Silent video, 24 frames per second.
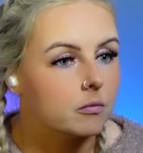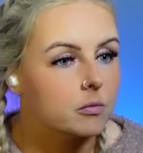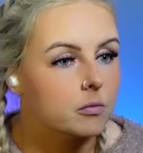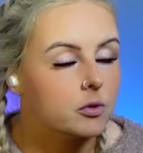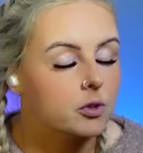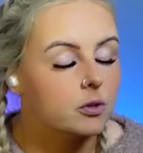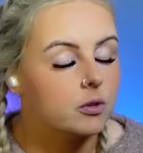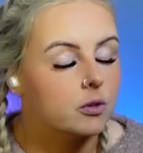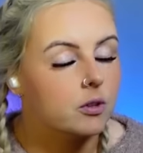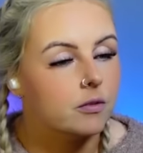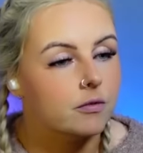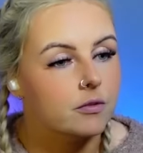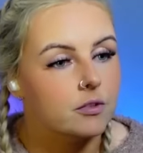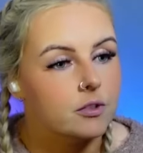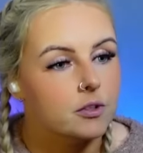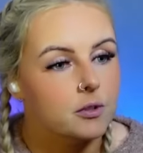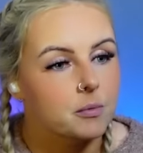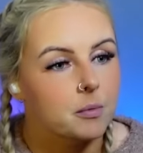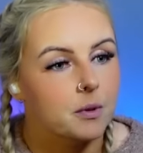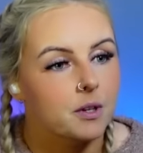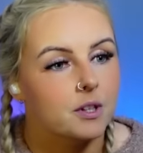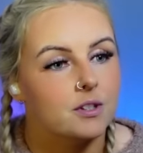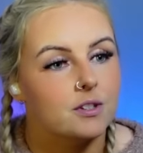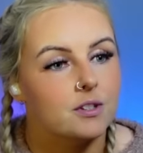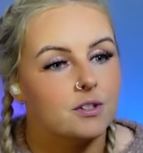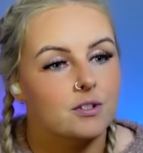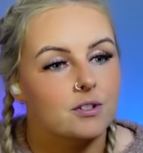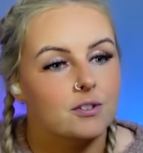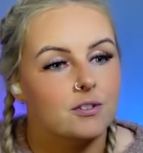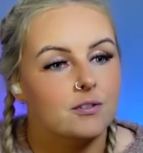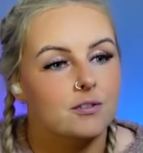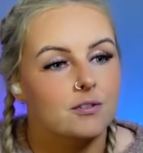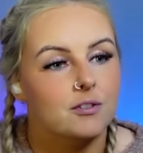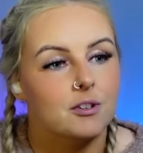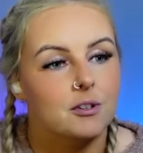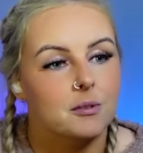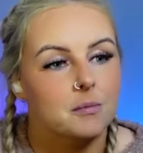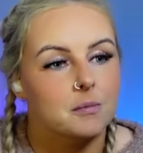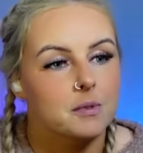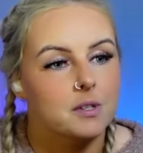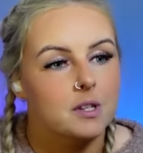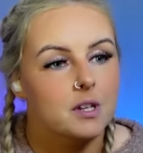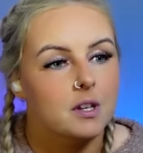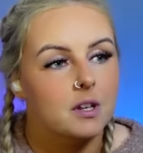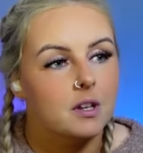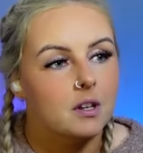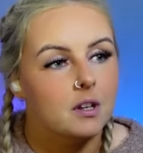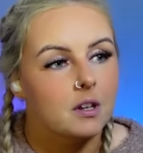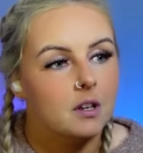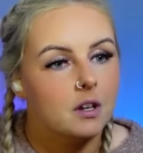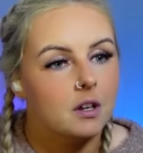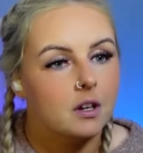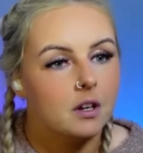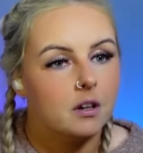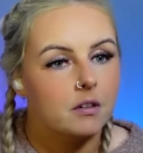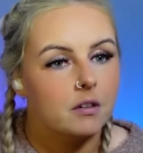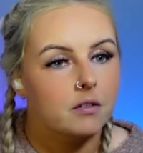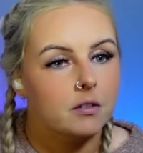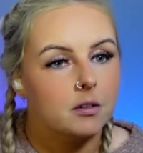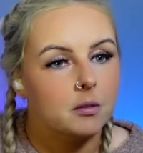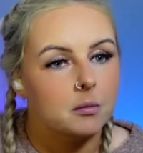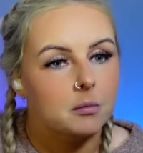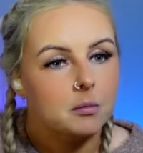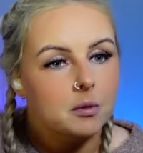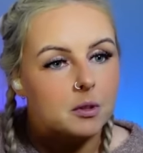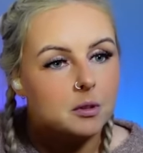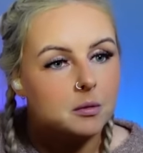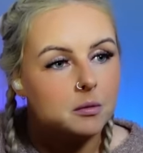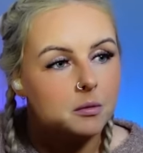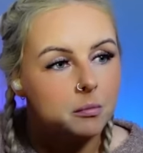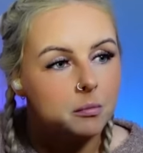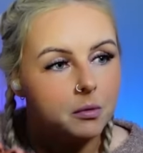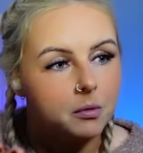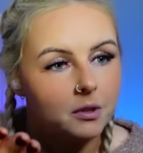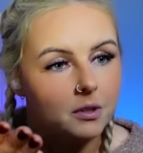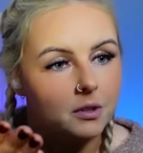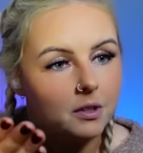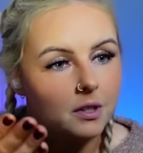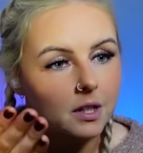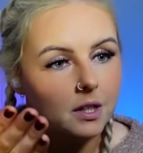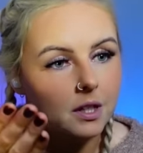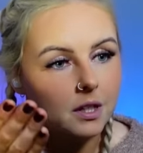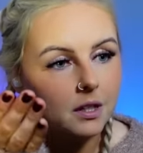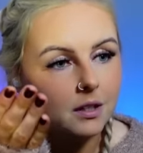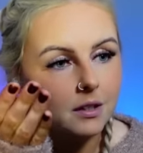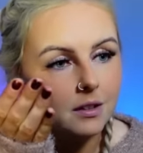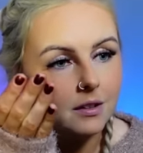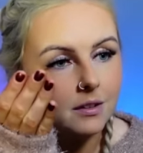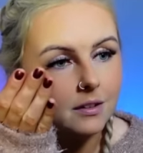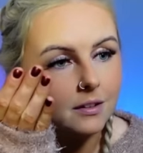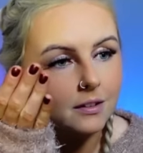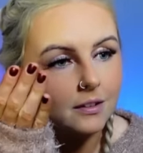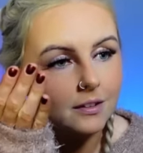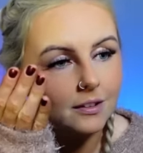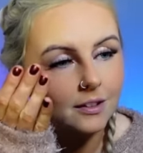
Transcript: I'm so confused by these uniforms. Half of them are butt naked.